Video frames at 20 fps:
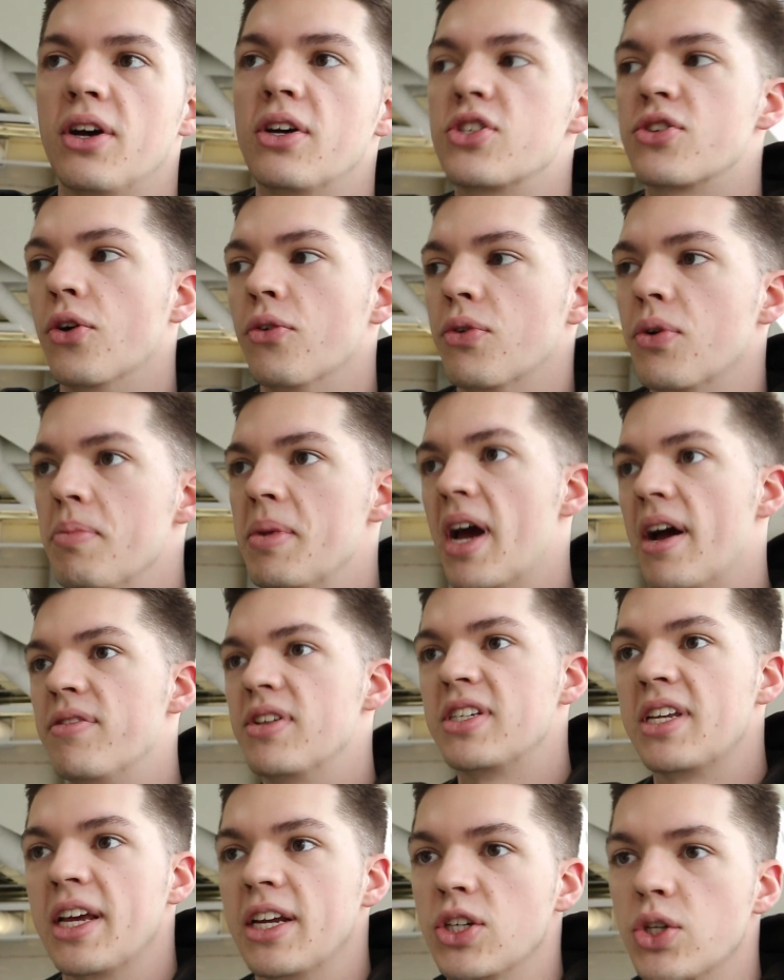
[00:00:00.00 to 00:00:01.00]
So for me, I
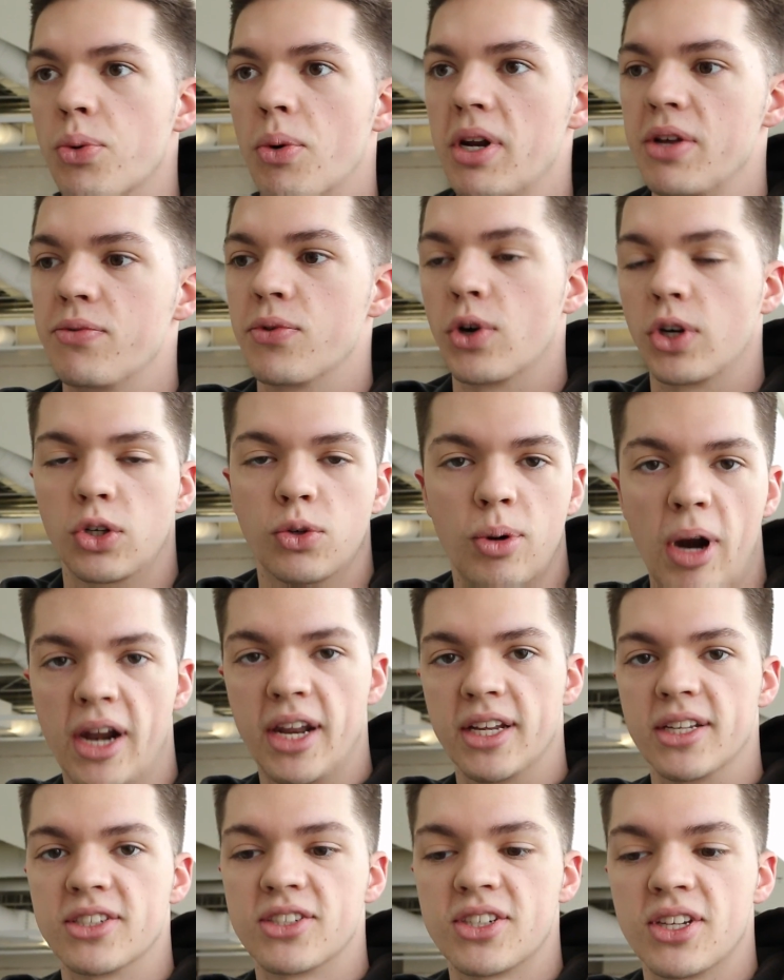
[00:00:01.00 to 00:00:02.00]
have to take 24
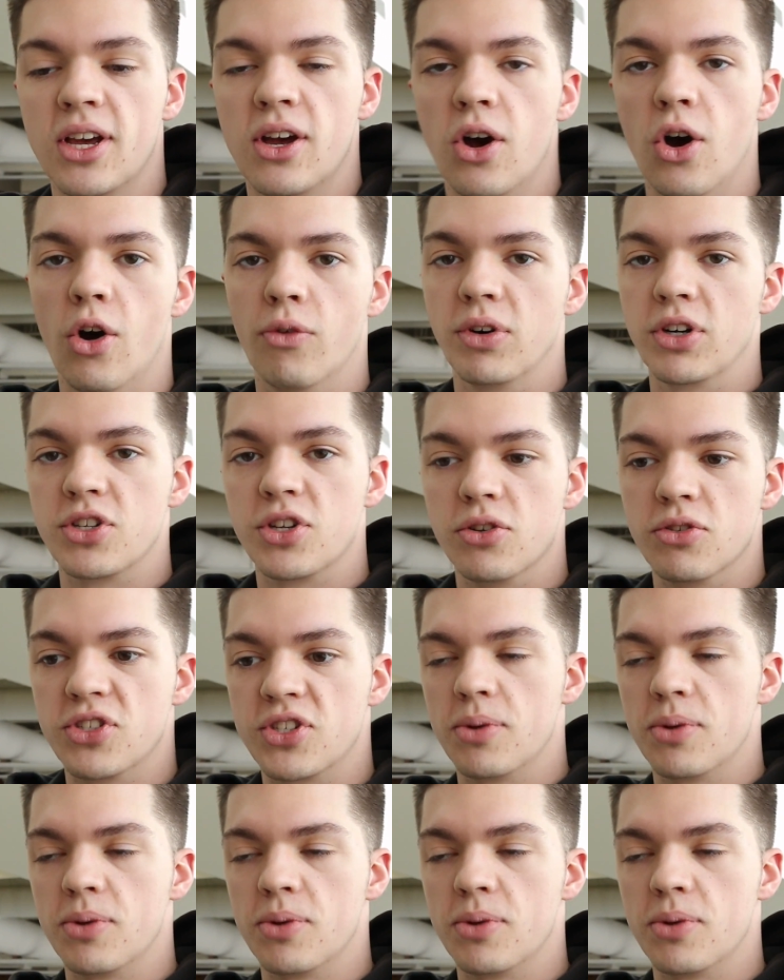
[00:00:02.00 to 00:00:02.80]
credits over 2